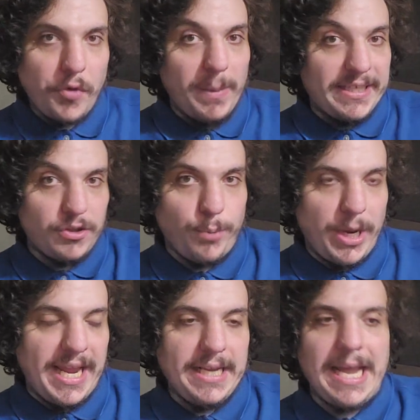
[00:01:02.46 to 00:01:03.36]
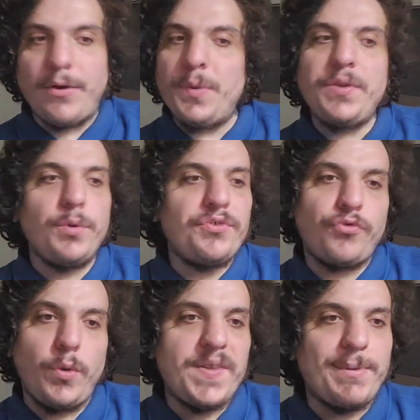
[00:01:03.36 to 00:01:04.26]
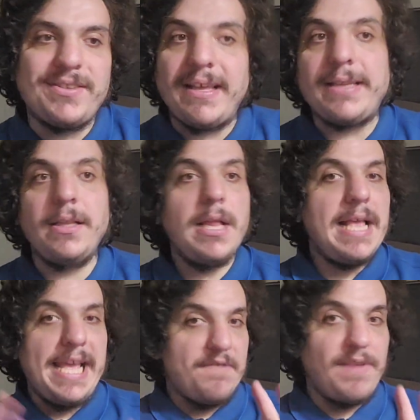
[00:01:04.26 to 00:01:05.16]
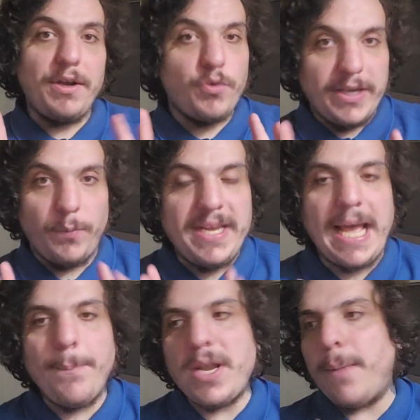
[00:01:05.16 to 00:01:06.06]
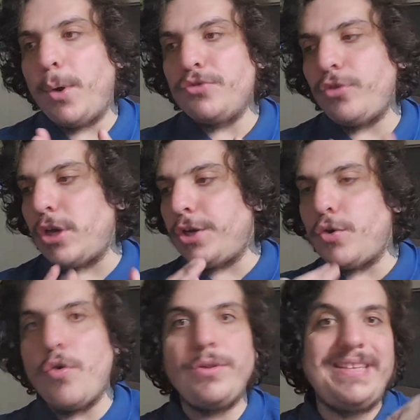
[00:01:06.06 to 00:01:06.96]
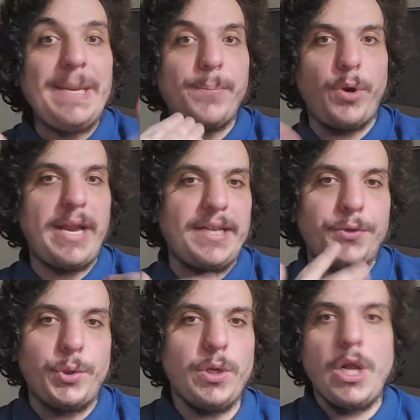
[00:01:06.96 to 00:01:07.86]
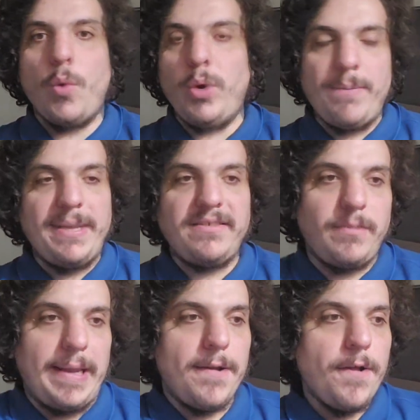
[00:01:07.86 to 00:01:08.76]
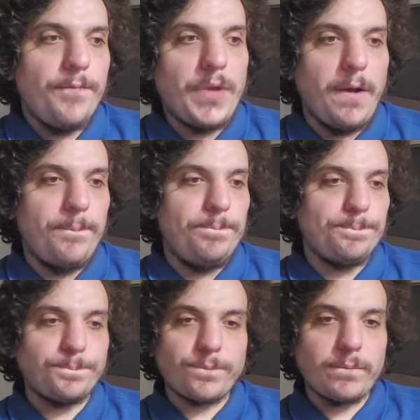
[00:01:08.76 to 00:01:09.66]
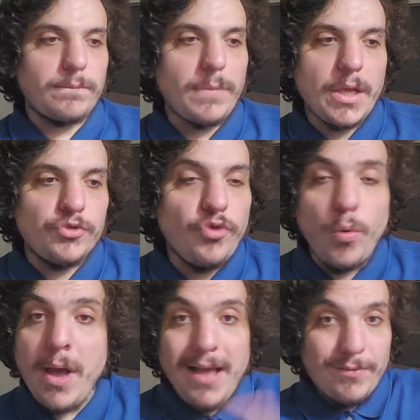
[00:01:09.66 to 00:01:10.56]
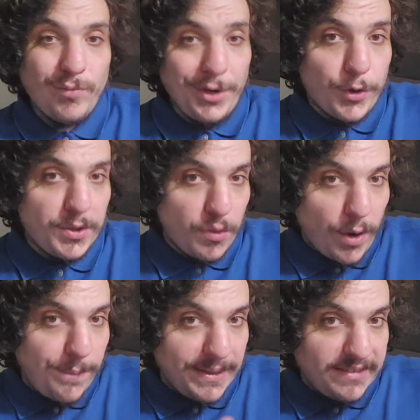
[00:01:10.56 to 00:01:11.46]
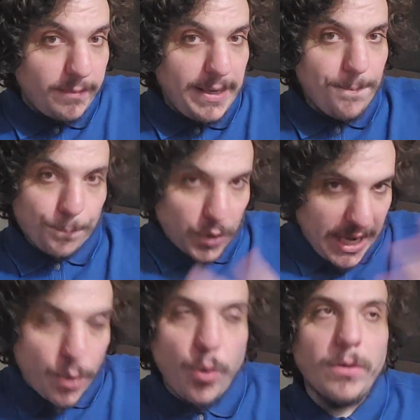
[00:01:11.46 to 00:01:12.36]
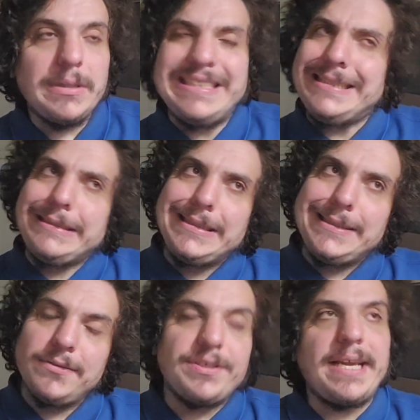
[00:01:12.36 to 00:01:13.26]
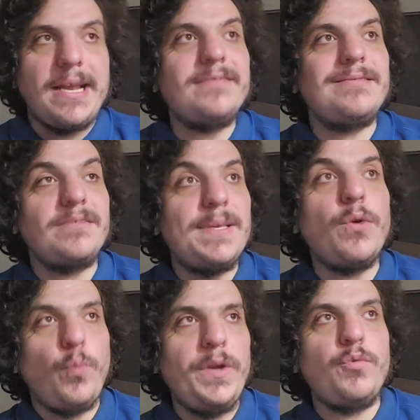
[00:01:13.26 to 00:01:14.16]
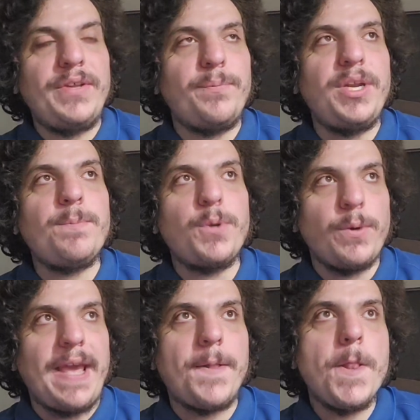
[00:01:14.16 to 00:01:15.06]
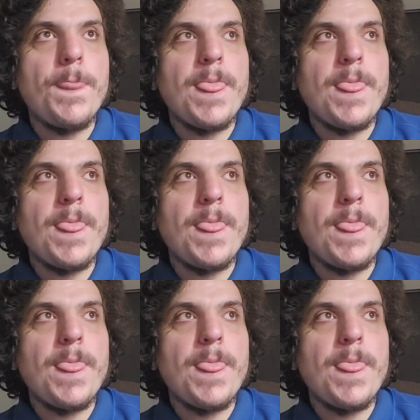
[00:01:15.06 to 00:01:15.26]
don't make it your boy Hank. I already told the story, so I'm gonna tell you a very quick recap, but I'm also gonna go deeper into what it means to me. So we're gonna go with what it means to me. Okay, cool. Okay, that's gonna be a weird way to put it, but okay.